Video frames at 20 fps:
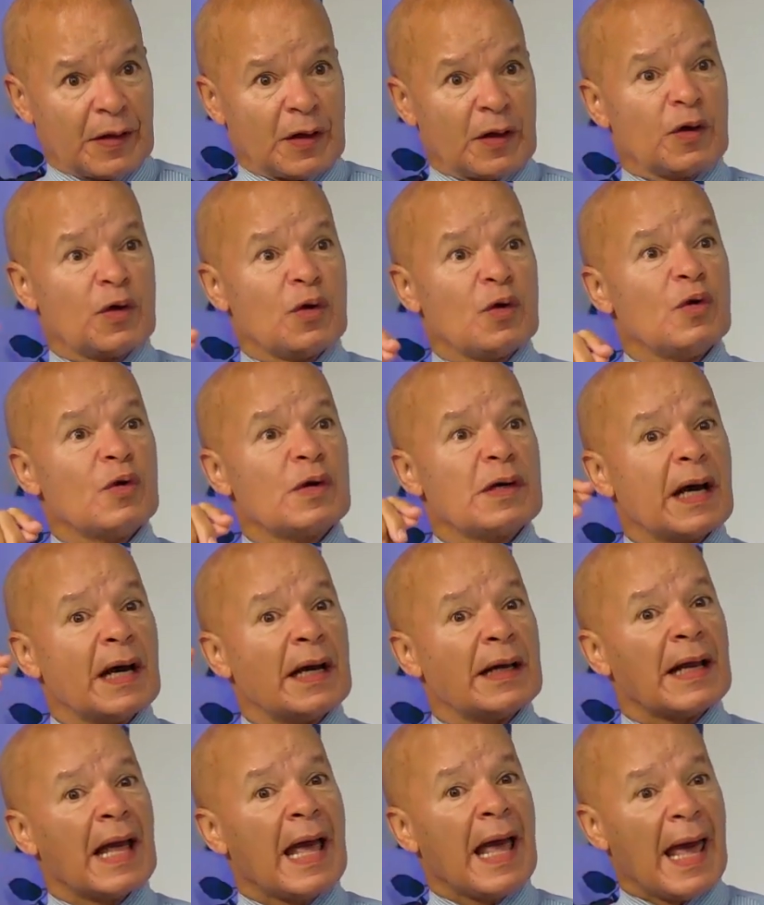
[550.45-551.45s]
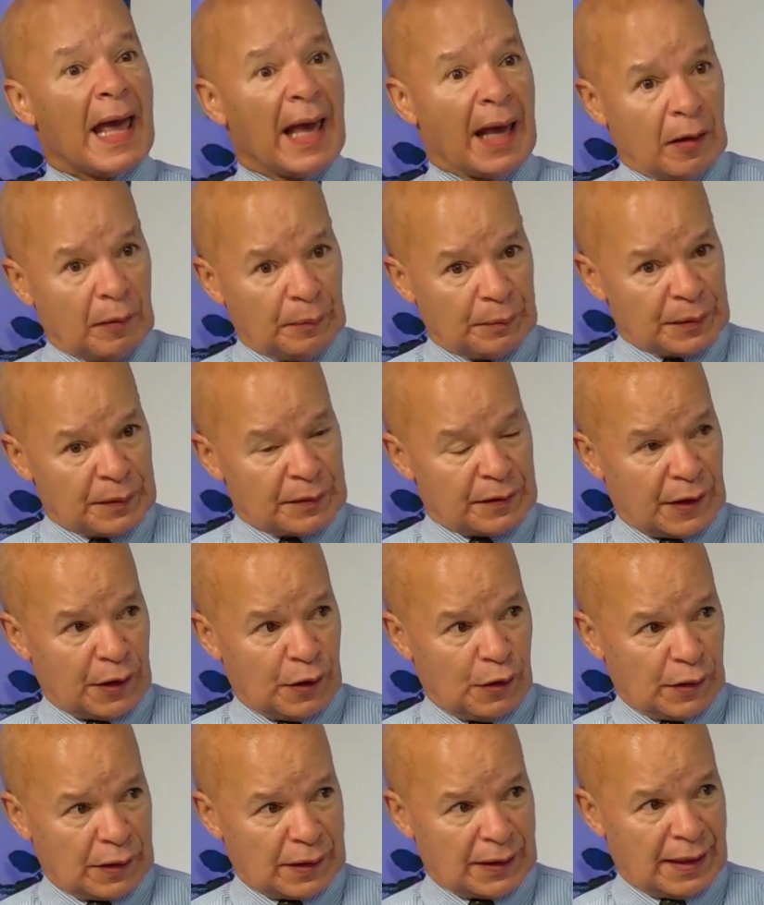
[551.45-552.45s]
who can help the
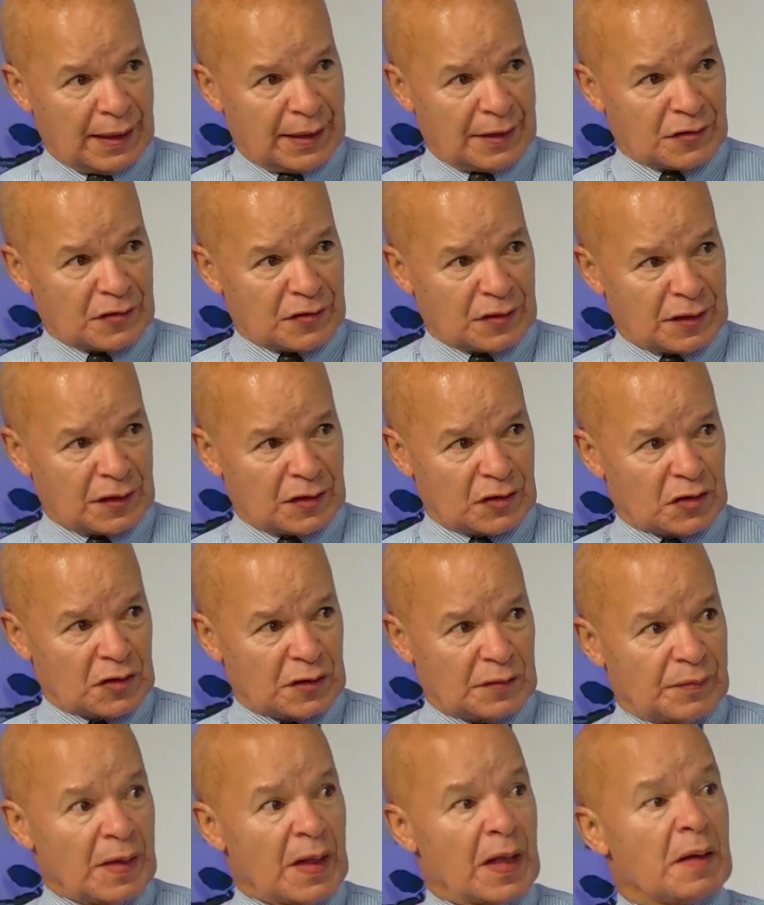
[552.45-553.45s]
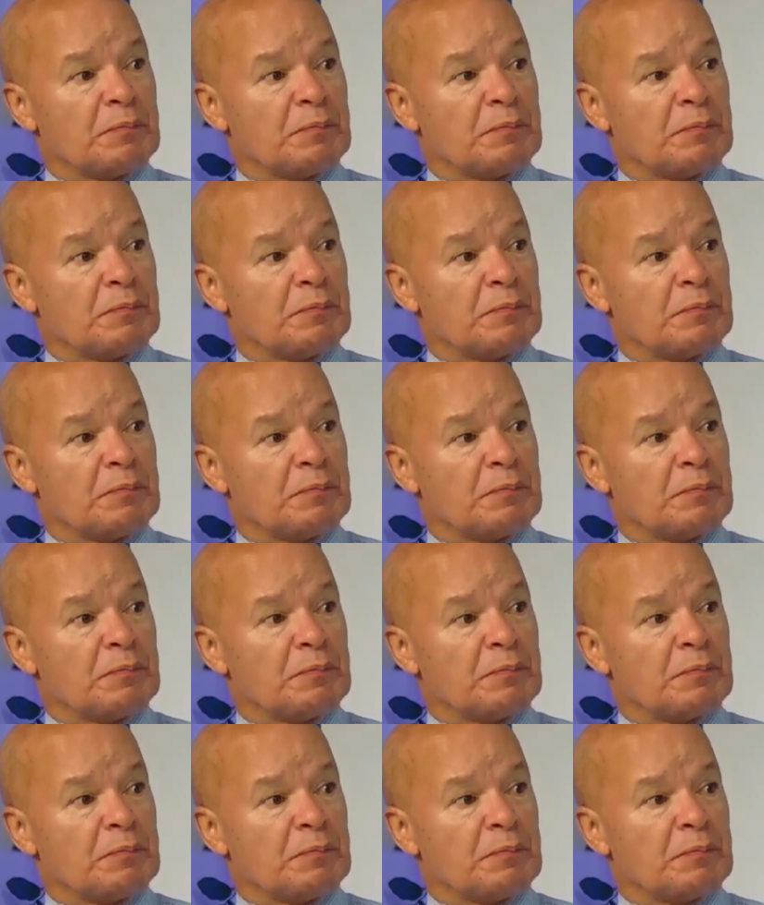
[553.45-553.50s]
organization